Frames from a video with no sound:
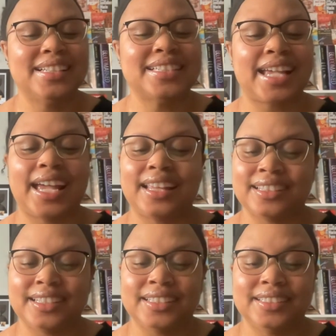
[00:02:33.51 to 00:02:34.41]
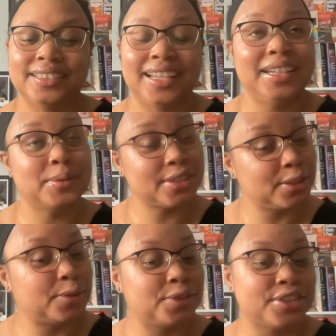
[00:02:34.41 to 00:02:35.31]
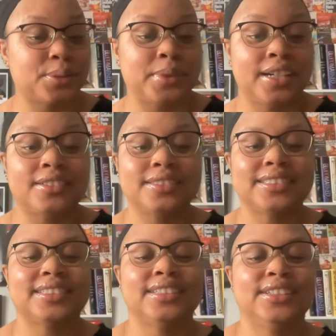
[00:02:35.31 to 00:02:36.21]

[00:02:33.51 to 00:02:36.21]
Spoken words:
Sadly, he was home for someone else.